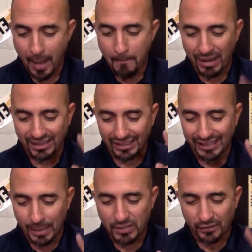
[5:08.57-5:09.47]
But the
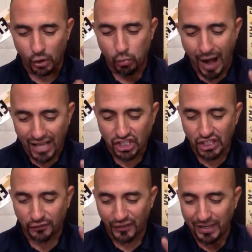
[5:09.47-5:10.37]
lips of the
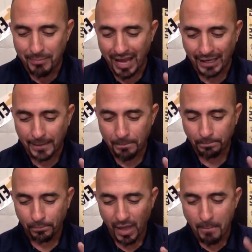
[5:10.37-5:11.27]
righteous feed many,
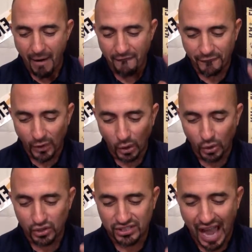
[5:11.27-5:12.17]
but
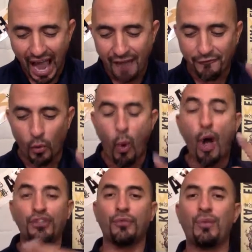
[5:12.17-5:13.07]
fools die for
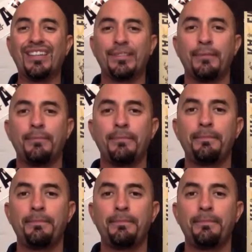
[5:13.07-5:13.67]
want of wisdom.